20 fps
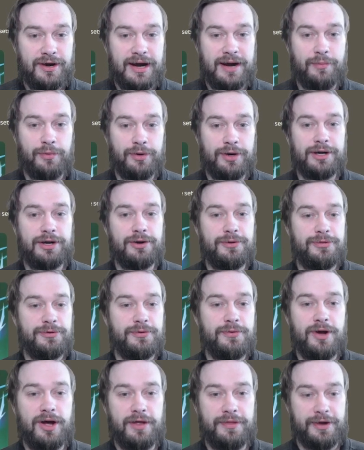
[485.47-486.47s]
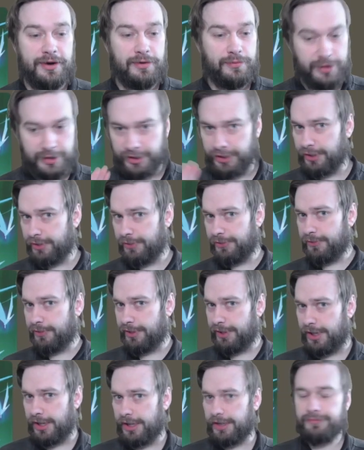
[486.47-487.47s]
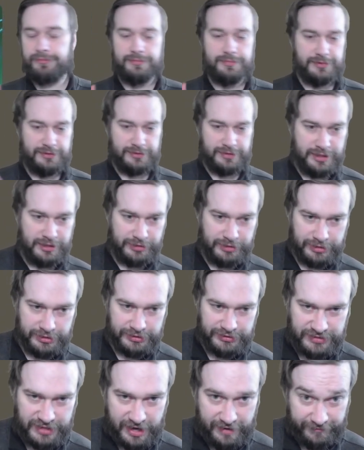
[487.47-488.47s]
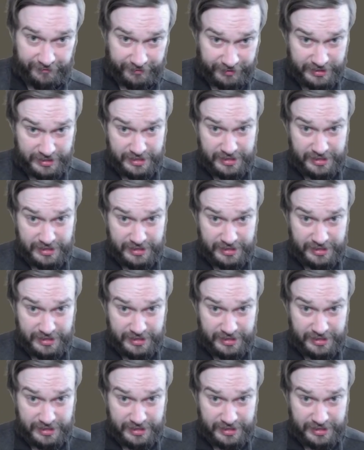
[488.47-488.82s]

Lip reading: All right, we're going to go through it all, though. We're going to go through it all. It's all good stuff.